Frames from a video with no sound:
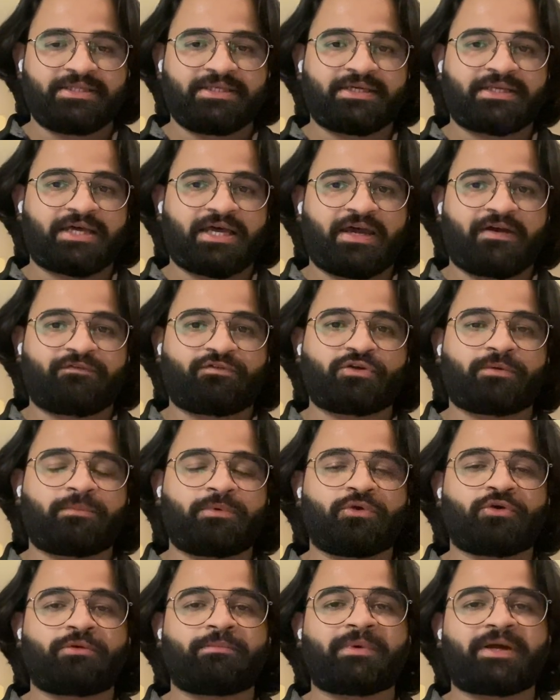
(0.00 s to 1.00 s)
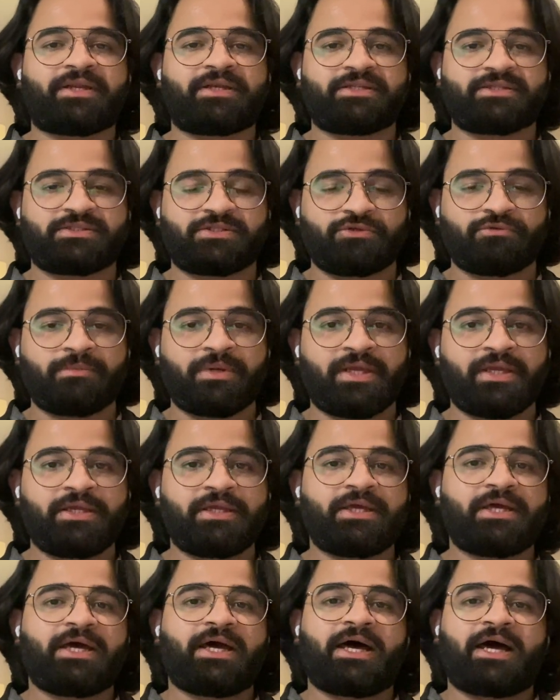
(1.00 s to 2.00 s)
There, I have to upload my resume
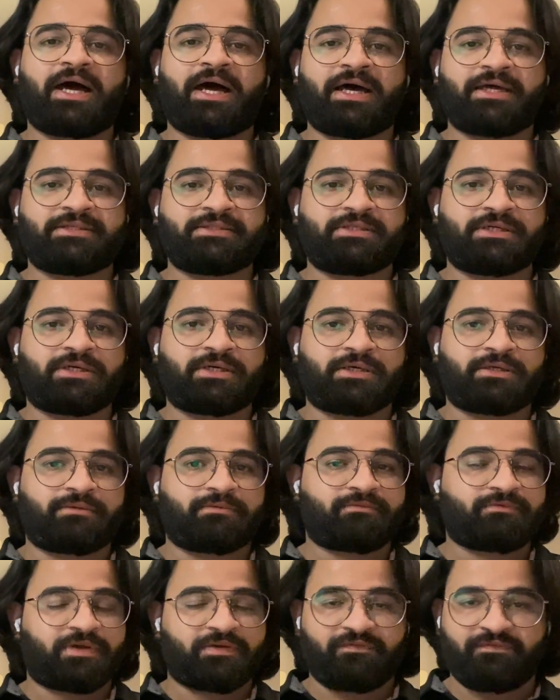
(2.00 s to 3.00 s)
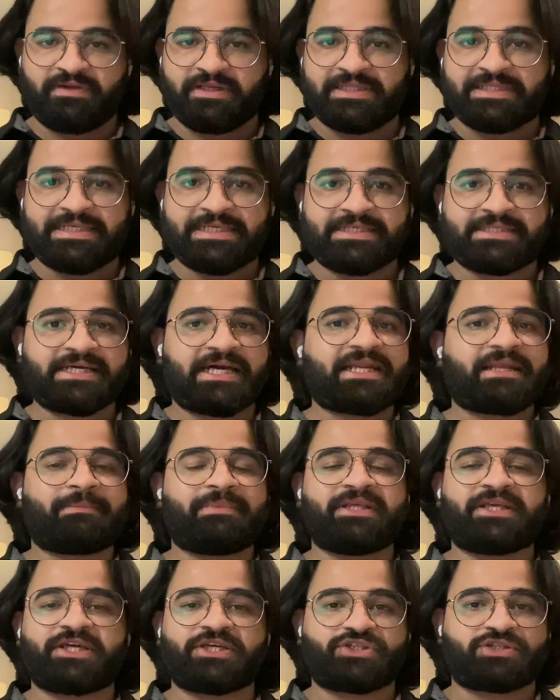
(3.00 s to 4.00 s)
and fill the entire
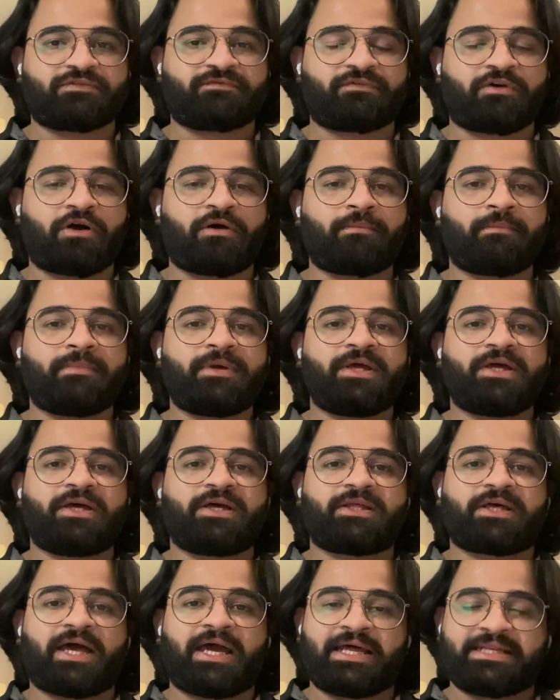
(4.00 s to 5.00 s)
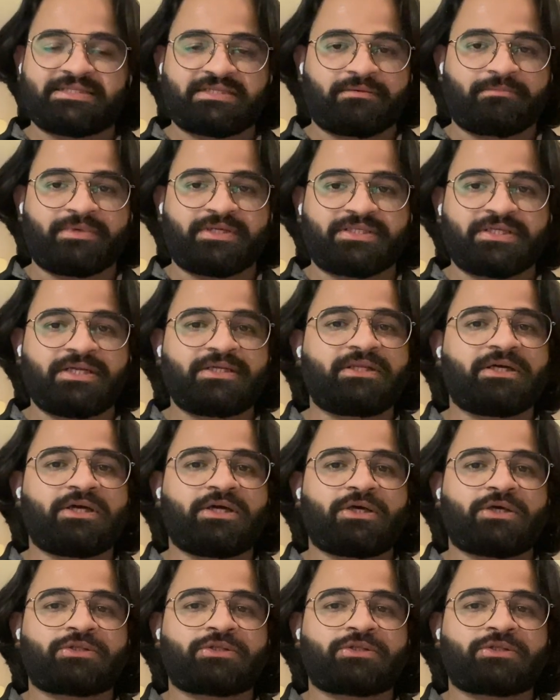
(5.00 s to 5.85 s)
application form and submit it.